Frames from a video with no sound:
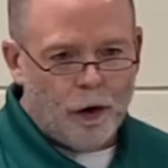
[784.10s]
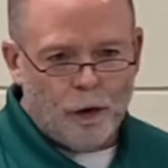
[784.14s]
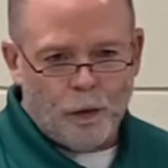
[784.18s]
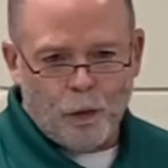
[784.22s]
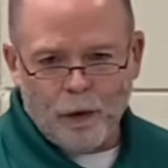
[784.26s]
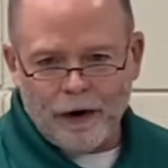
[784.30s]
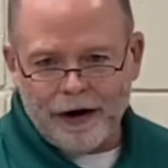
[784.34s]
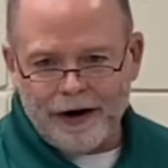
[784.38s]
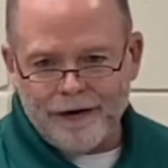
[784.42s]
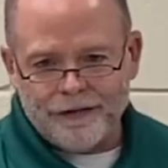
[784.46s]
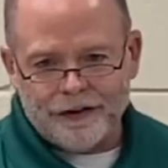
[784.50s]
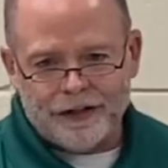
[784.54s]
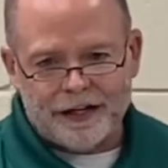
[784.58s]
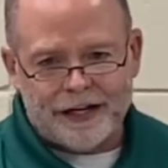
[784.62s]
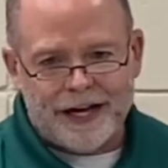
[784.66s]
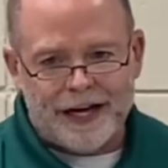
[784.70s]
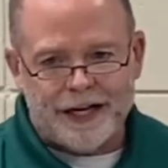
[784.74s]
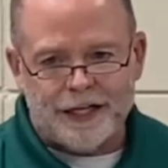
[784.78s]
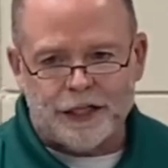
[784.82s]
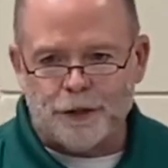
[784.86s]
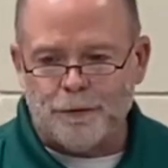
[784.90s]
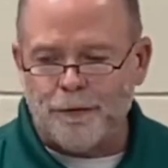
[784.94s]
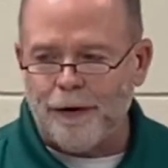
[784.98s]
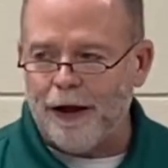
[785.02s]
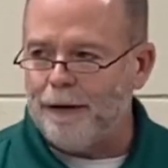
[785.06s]
or whatever the
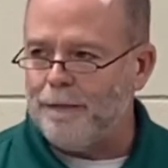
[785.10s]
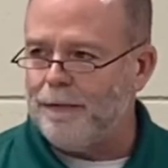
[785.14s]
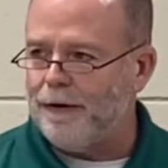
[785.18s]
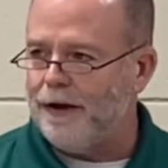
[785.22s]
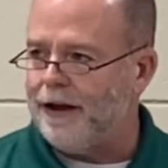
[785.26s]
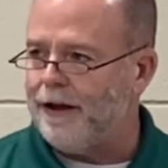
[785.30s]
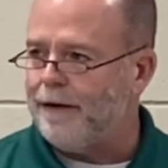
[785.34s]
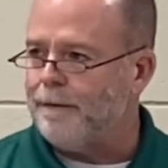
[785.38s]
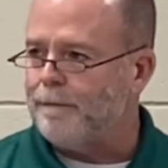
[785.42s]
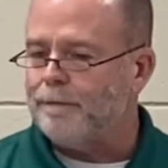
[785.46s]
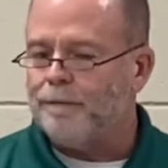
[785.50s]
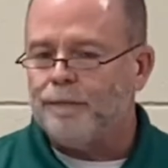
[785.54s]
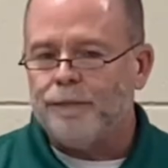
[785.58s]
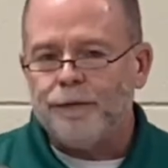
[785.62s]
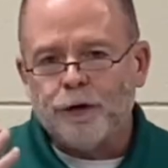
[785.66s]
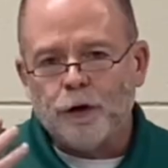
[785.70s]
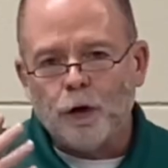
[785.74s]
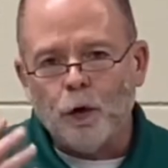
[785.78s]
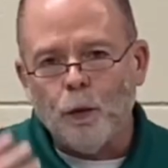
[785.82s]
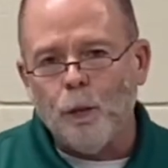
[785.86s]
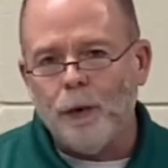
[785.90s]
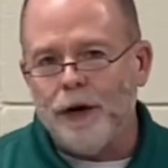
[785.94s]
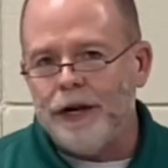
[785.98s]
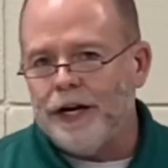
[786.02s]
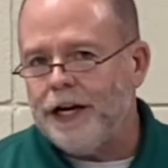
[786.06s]
case may be,
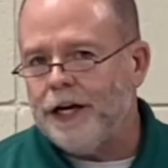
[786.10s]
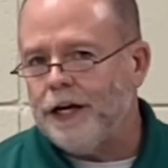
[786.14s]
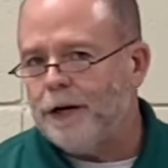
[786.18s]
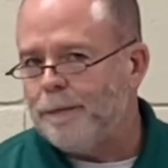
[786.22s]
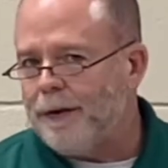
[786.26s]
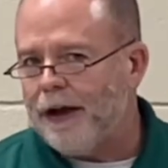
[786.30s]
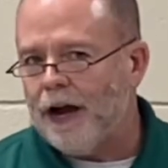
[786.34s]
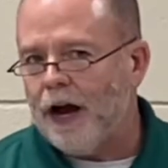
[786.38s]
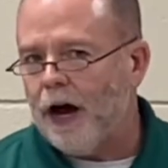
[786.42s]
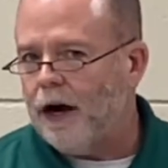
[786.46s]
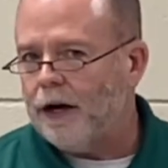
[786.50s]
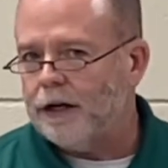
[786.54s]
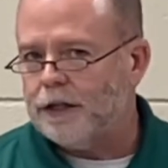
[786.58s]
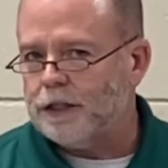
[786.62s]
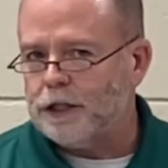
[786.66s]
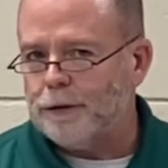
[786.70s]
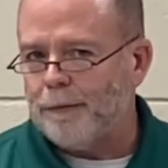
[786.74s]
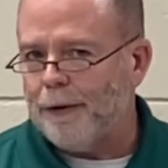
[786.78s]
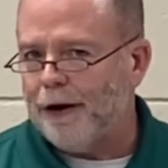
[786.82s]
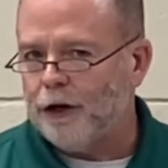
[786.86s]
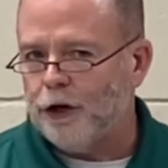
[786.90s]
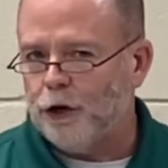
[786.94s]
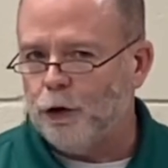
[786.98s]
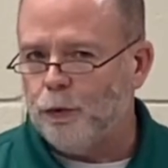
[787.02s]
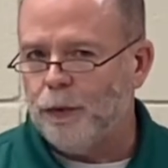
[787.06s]
we need to be honest
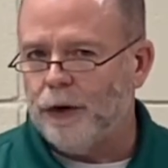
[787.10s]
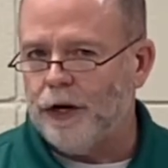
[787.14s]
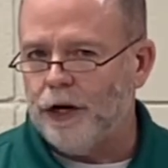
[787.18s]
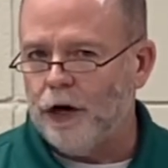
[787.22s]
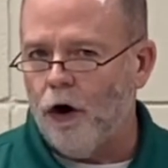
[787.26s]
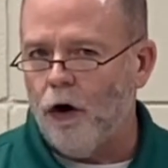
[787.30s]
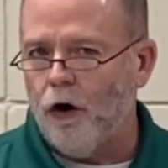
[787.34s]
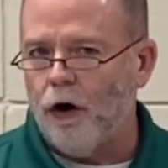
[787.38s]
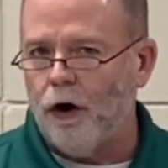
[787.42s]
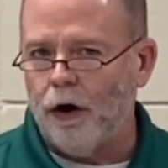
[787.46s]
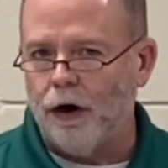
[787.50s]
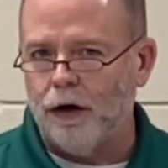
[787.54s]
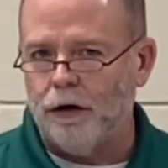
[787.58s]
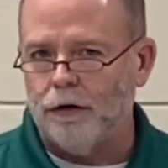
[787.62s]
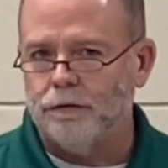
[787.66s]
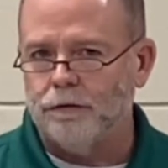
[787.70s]
about who we are.